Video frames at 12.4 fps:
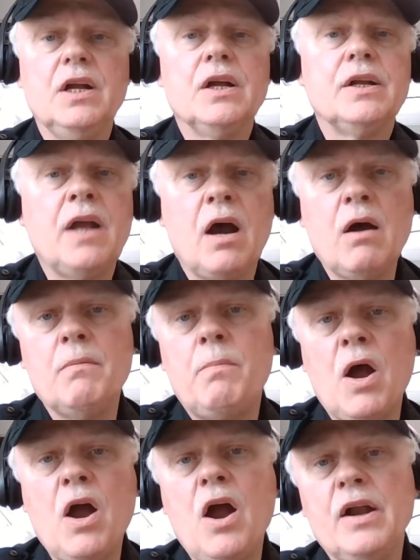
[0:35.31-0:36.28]
no
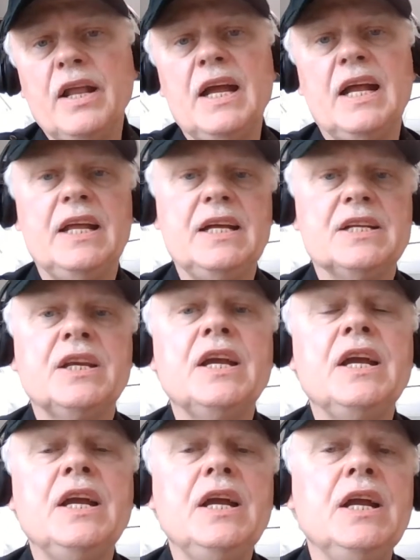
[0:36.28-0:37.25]
burden is
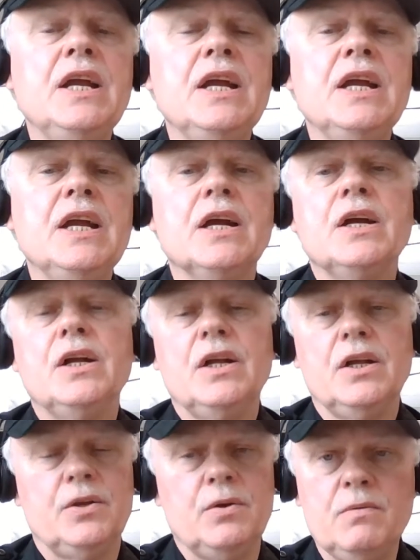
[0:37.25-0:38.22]
he
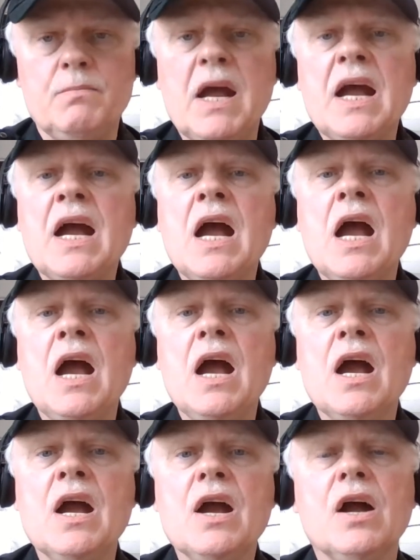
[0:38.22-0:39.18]
to
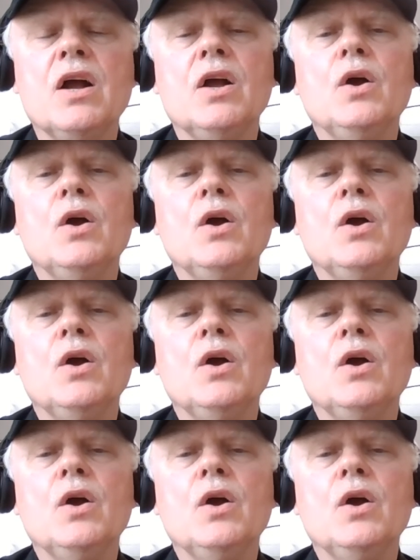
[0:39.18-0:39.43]
bear.